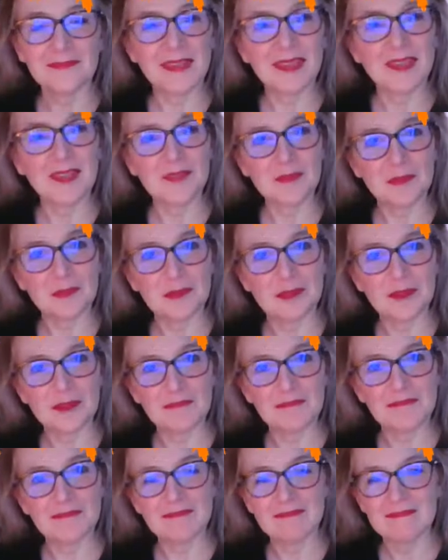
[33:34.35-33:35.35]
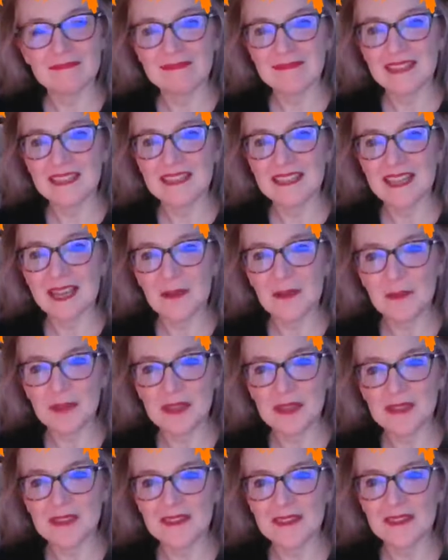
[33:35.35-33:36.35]
He's warm. He's
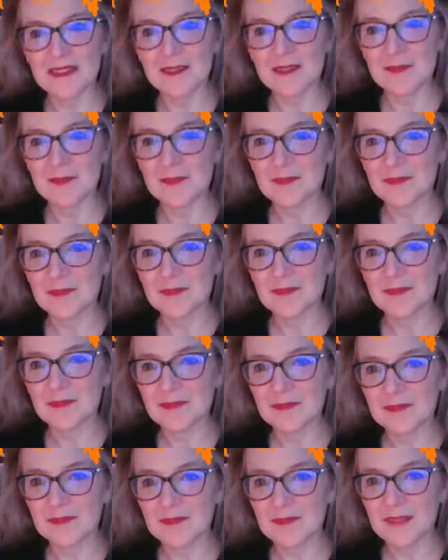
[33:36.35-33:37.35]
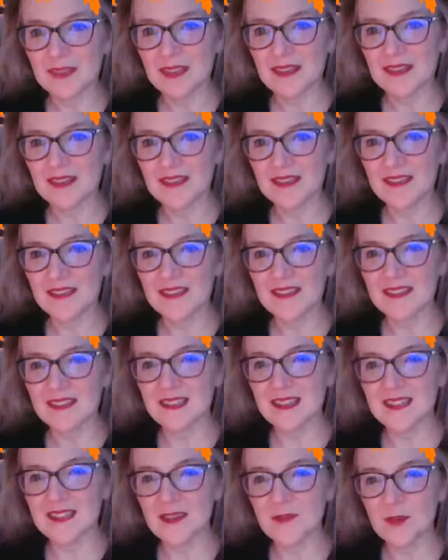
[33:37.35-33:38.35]
happy. Lisa,
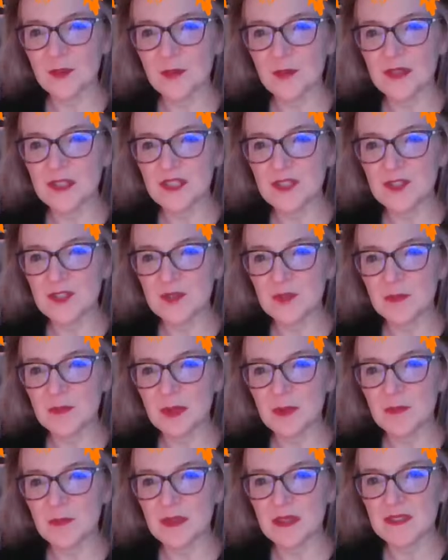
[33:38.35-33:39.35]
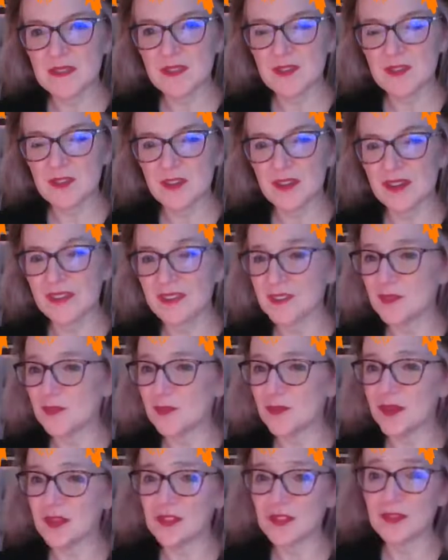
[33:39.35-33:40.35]
thanks everyone. Just doing my best or trying to.
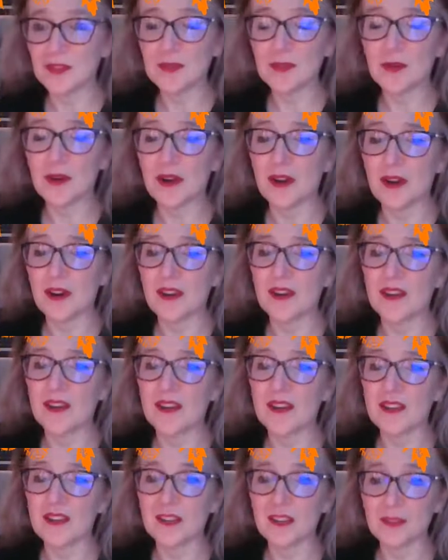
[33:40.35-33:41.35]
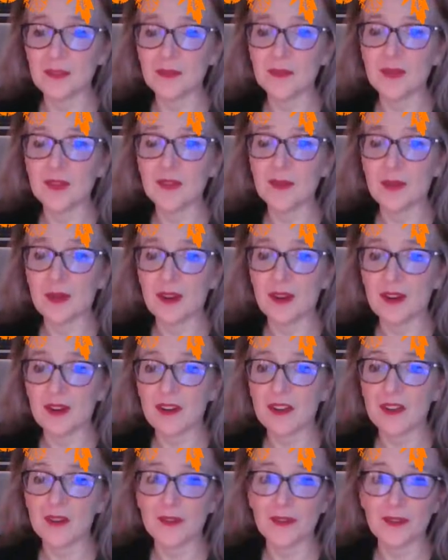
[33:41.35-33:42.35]
Well, you are a, you you are
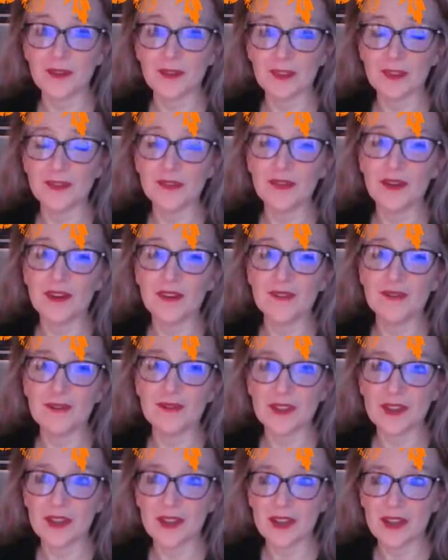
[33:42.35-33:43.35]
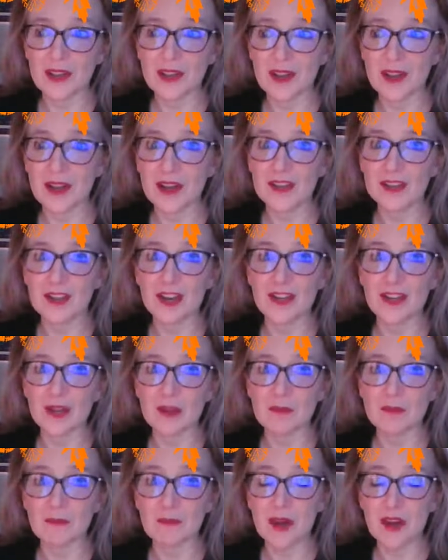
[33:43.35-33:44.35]
our hero. You have gone
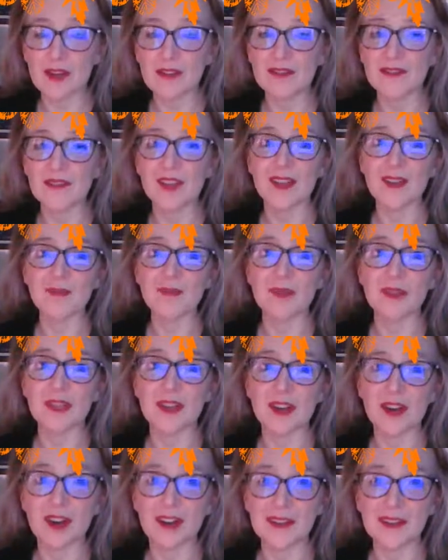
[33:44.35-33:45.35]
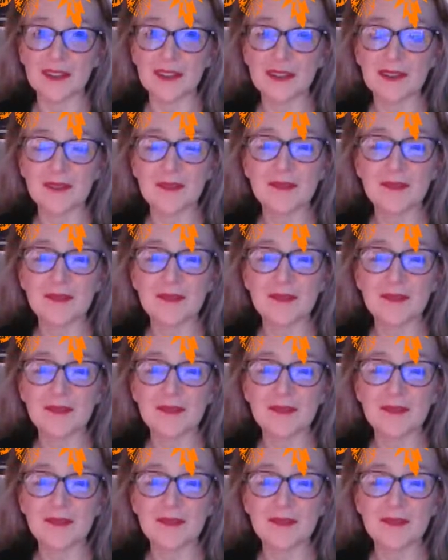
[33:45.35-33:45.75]
above and beyond.